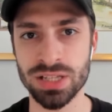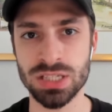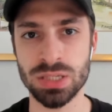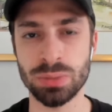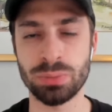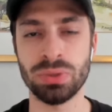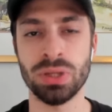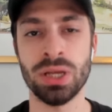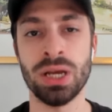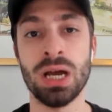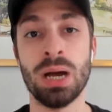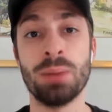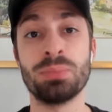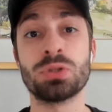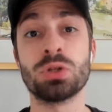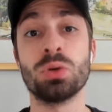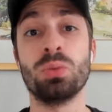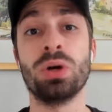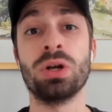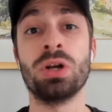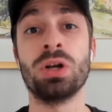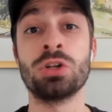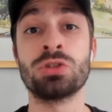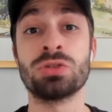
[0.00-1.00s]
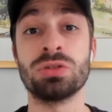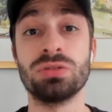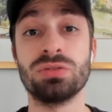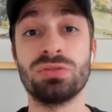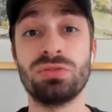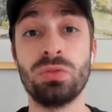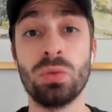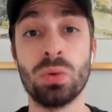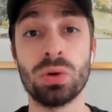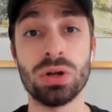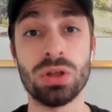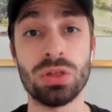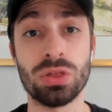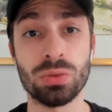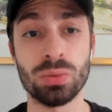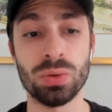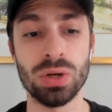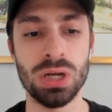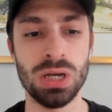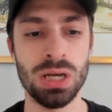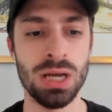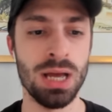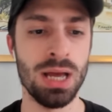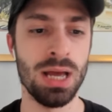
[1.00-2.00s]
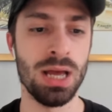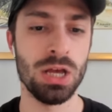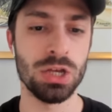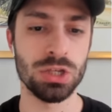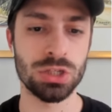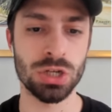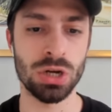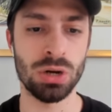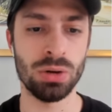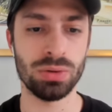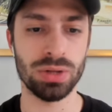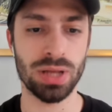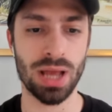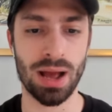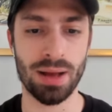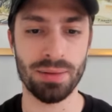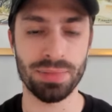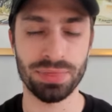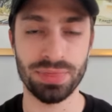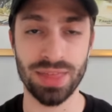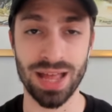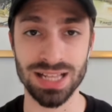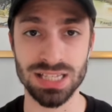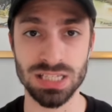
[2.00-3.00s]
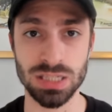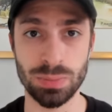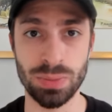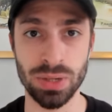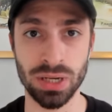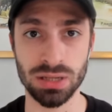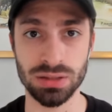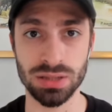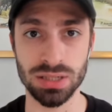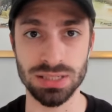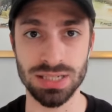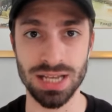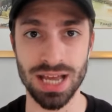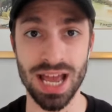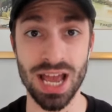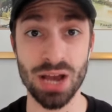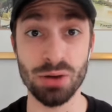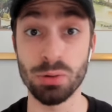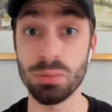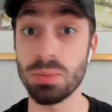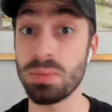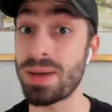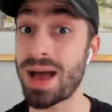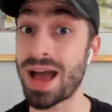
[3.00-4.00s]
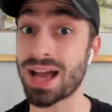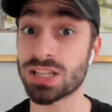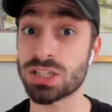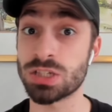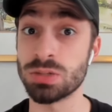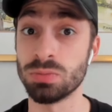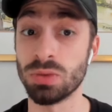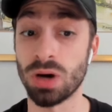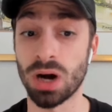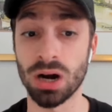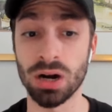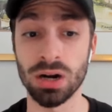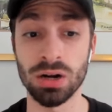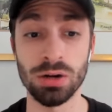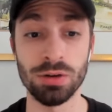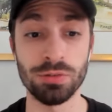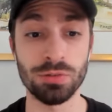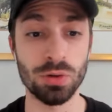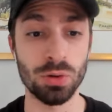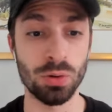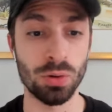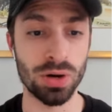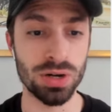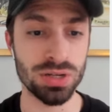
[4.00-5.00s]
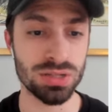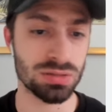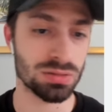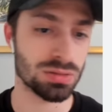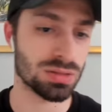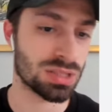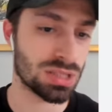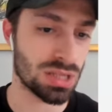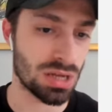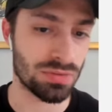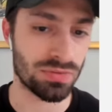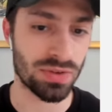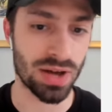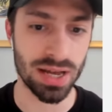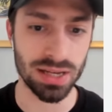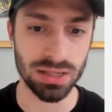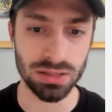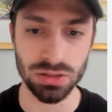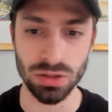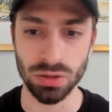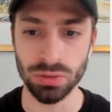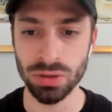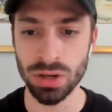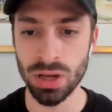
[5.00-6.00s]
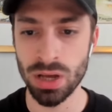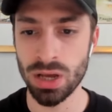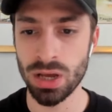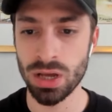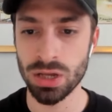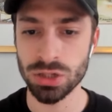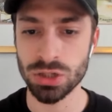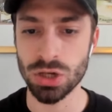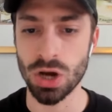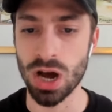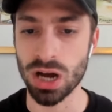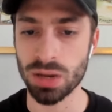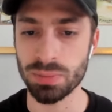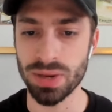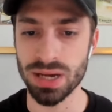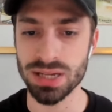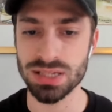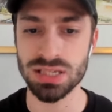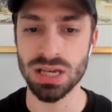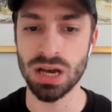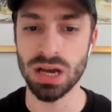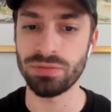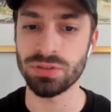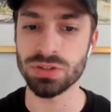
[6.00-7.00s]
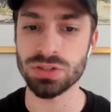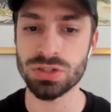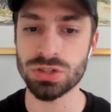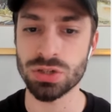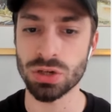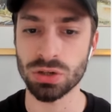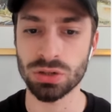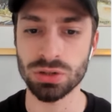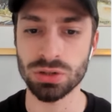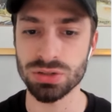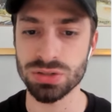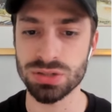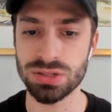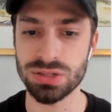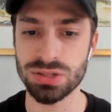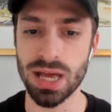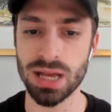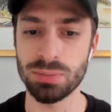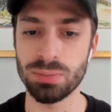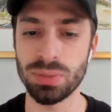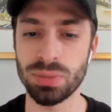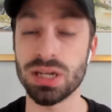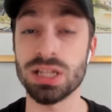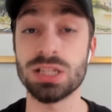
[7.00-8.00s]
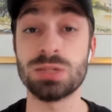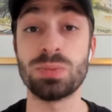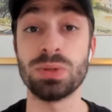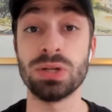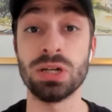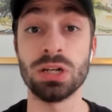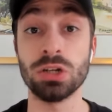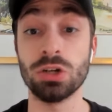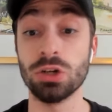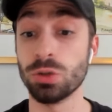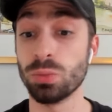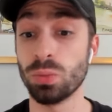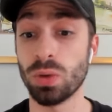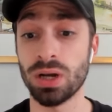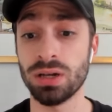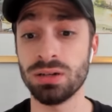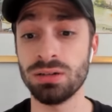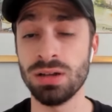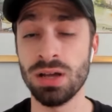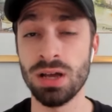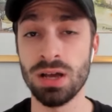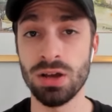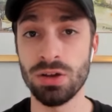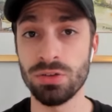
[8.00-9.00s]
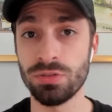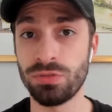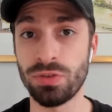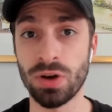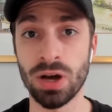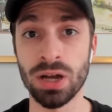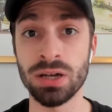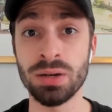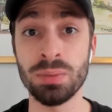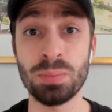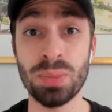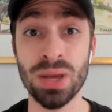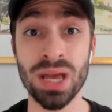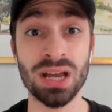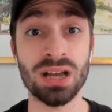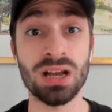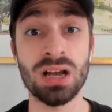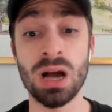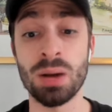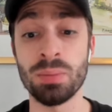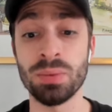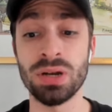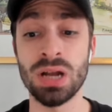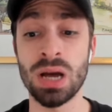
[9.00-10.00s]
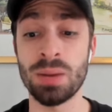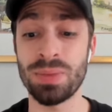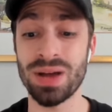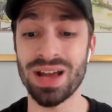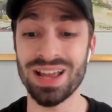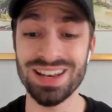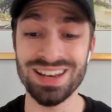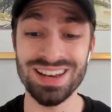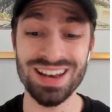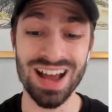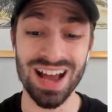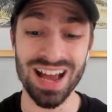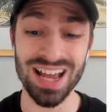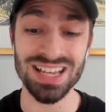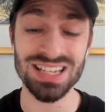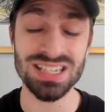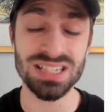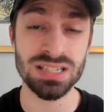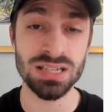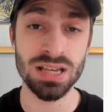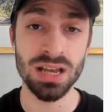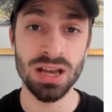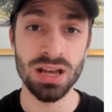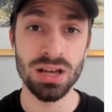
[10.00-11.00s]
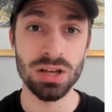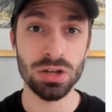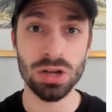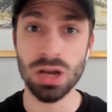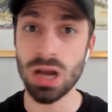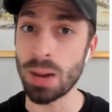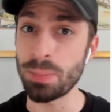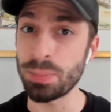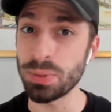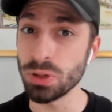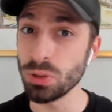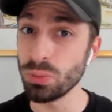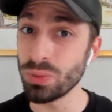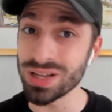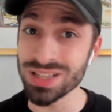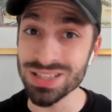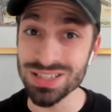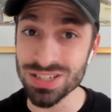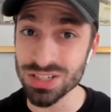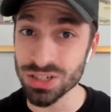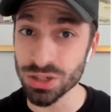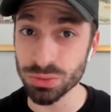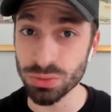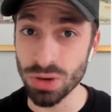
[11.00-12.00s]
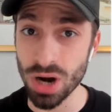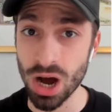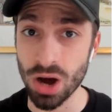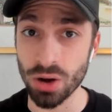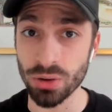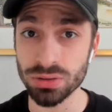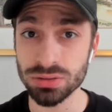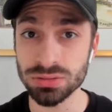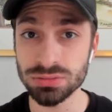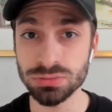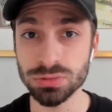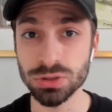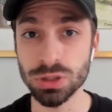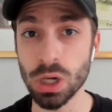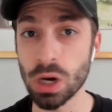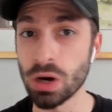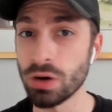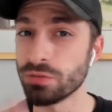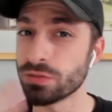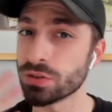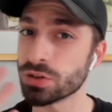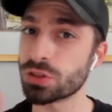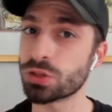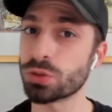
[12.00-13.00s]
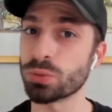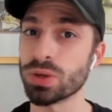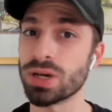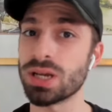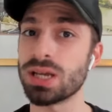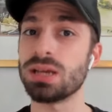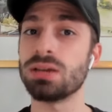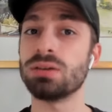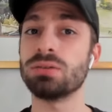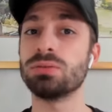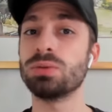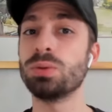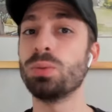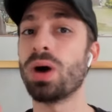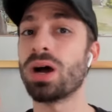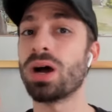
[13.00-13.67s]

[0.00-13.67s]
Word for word: That's the play up to 143. So yeah, that's the pick of the day. We'll be back tomorrow, of course. We'll see if I don't talk myself in circles then. But it's been a good one. Fun pick coming up. A nice couple of wins in a row. Going for three.